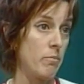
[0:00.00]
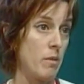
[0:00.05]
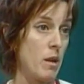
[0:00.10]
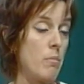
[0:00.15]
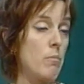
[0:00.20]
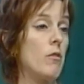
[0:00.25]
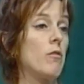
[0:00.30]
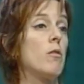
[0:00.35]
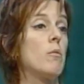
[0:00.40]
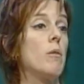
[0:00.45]

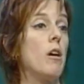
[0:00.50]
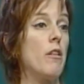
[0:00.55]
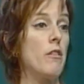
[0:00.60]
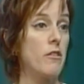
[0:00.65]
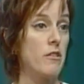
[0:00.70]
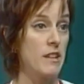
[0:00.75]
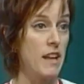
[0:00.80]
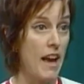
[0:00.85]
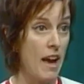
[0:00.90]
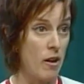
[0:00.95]
people from
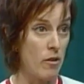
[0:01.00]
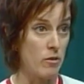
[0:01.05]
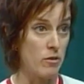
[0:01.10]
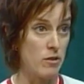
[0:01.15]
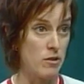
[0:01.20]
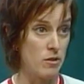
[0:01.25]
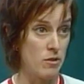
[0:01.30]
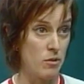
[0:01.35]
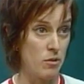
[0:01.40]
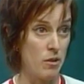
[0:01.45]
other
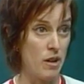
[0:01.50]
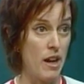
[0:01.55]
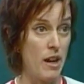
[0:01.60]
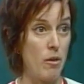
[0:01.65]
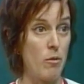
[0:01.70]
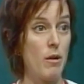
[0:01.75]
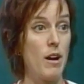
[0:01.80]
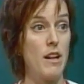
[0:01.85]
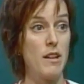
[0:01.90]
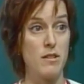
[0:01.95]
towns who are
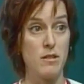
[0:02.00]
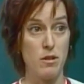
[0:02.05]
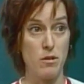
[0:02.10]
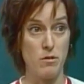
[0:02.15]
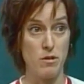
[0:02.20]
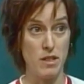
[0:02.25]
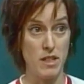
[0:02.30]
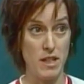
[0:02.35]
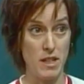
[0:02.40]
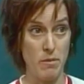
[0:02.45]

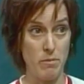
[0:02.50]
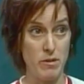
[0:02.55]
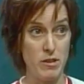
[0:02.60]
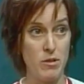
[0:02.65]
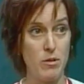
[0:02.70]
AYSO teams.